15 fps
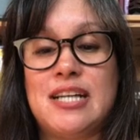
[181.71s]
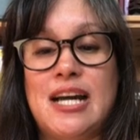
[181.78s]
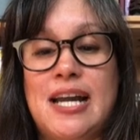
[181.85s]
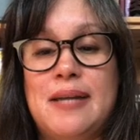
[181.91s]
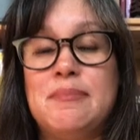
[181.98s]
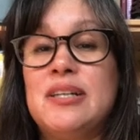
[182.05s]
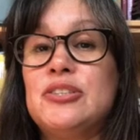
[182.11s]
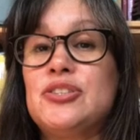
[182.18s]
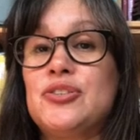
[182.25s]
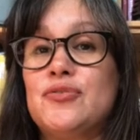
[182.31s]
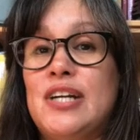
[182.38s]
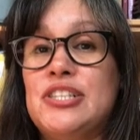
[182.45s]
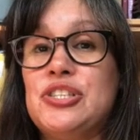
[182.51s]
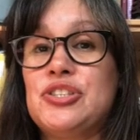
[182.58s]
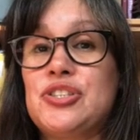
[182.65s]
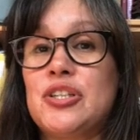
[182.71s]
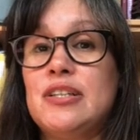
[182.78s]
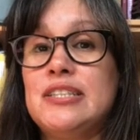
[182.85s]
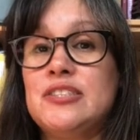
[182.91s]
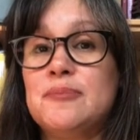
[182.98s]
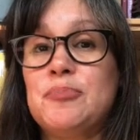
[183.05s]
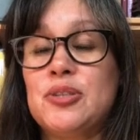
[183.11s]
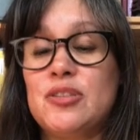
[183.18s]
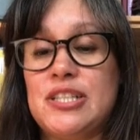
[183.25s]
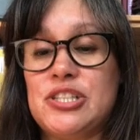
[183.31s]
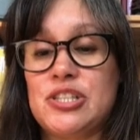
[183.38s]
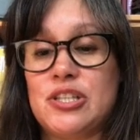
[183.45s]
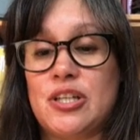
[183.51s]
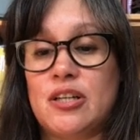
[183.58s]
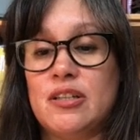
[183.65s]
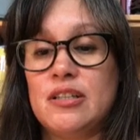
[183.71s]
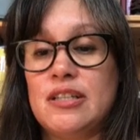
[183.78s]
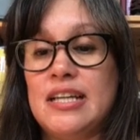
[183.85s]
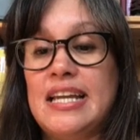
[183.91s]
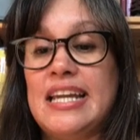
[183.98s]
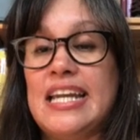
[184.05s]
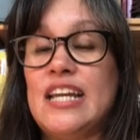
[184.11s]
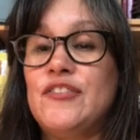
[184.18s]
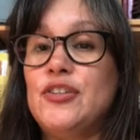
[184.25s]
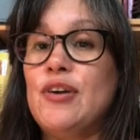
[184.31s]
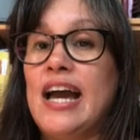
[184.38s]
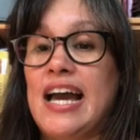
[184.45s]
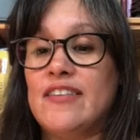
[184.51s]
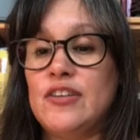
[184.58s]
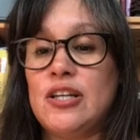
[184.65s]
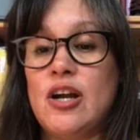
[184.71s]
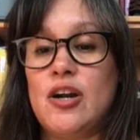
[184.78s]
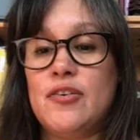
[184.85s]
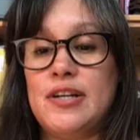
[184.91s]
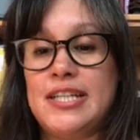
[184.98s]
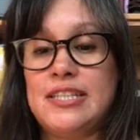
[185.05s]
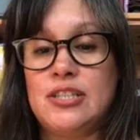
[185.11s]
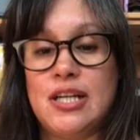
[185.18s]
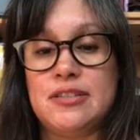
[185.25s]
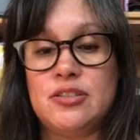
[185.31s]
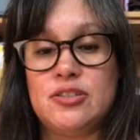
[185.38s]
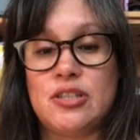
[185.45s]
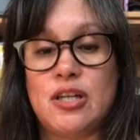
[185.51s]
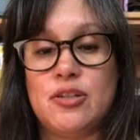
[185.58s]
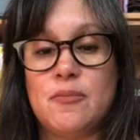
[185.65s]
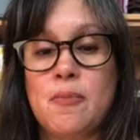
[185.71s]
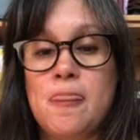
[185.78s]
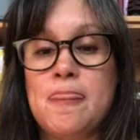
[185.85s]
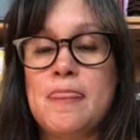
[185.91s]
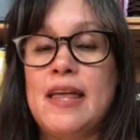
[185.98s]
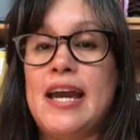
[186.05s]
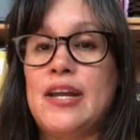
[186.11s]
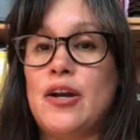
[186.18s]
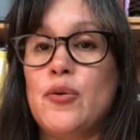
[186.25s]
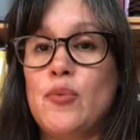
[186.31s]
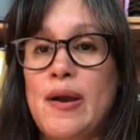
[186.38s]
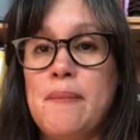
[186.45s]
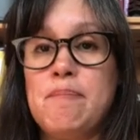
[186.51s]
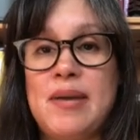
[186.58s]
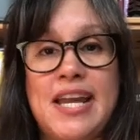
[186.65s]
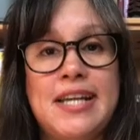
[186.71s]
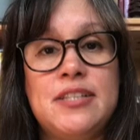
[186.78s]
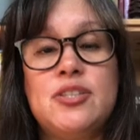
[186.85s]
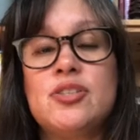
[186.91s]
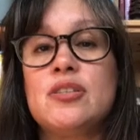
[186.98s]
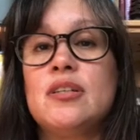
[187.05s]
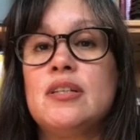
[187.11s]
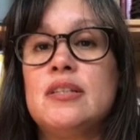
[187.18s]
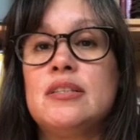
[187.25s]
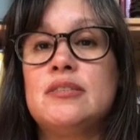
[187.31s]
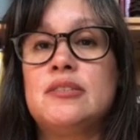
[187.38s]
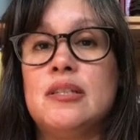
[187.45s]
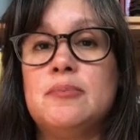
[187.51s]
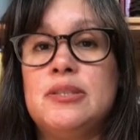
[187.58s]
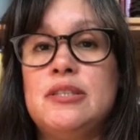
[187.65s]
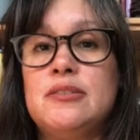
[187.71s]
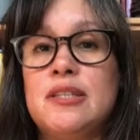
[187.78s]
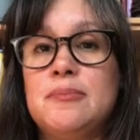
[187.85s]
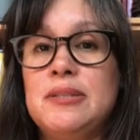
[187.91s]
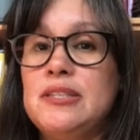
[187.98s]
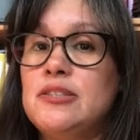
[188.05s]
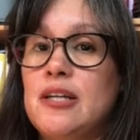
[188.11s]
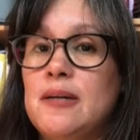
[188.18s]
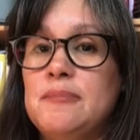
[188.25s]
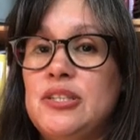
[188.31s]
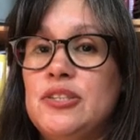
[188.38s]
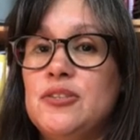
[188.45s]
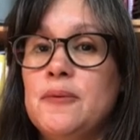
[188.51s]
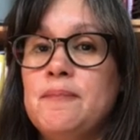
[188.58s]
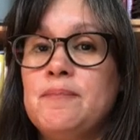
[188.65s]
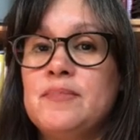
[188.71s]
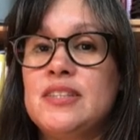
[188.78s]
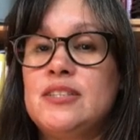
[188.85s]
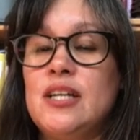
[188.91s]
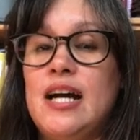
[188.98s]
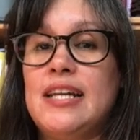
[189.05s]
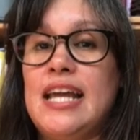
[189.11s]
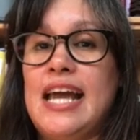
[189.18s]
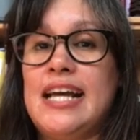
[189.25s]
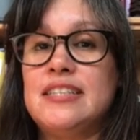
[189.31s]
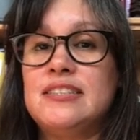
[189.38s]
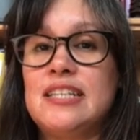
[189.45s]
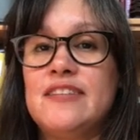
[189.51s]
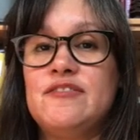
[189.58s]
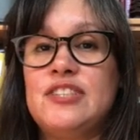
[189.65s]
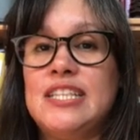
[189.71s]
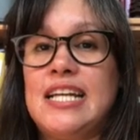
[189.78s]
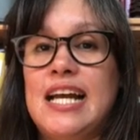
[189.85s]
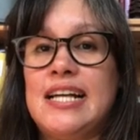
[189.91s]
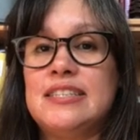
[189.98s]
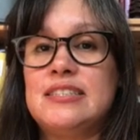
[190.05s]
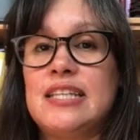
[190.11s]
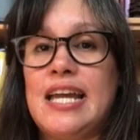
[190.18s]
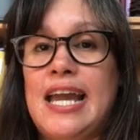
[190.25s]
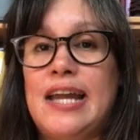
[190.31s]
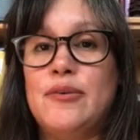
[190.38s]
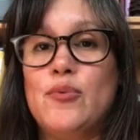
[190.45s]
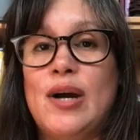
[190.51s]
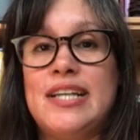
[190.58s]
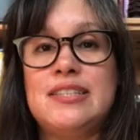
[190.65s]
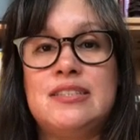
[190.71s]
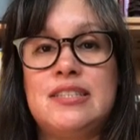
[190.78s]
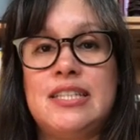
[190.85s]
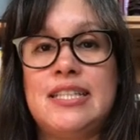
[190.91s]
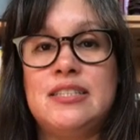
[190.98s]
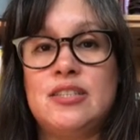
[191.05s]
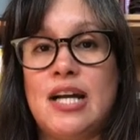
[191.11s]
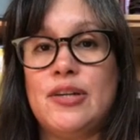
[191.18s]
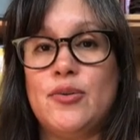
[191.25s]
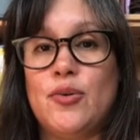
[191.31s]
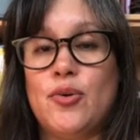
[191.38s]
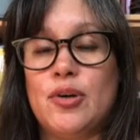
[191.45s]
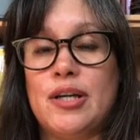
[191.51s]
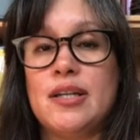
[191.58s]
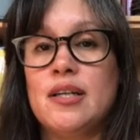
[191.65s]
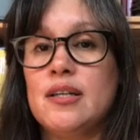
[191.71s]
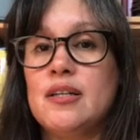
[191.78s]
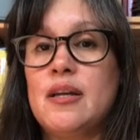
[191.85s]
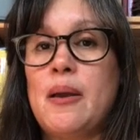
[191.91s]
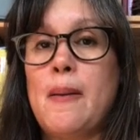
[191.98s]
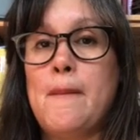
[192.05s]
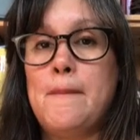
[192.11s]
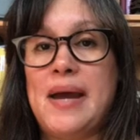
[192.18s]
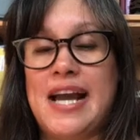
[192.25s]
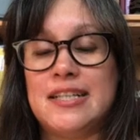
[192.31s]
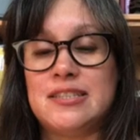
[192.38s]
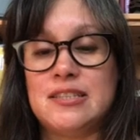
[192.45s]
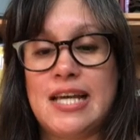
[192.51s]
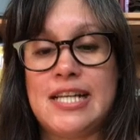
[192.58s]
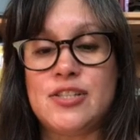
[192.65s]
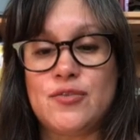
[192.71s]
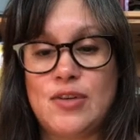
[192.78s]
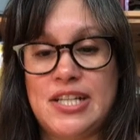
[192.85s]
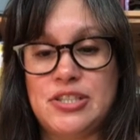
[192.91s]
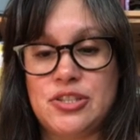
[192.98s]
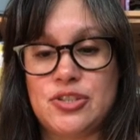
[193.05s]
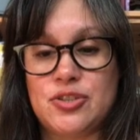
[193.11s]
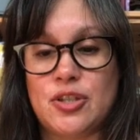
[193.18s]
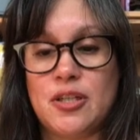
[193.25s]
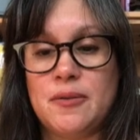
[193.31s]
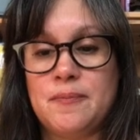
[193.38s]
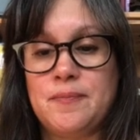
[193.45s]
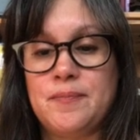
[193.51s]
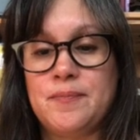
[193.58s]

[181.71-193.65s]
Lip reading: time to register as a parishioner if you haven't already done so at our webpage, www.sfdsnyc.org/register,